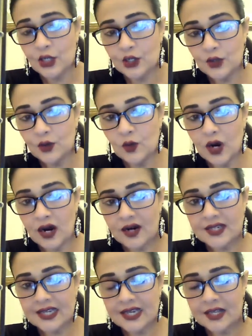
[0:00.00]
You
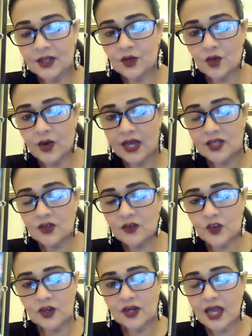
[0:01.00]
are taking the reins
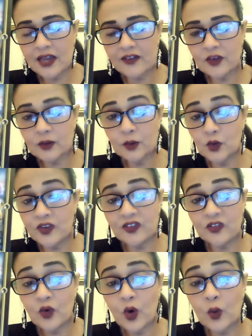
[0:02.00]
of your life and
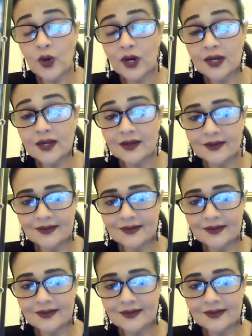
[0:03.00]
moving forward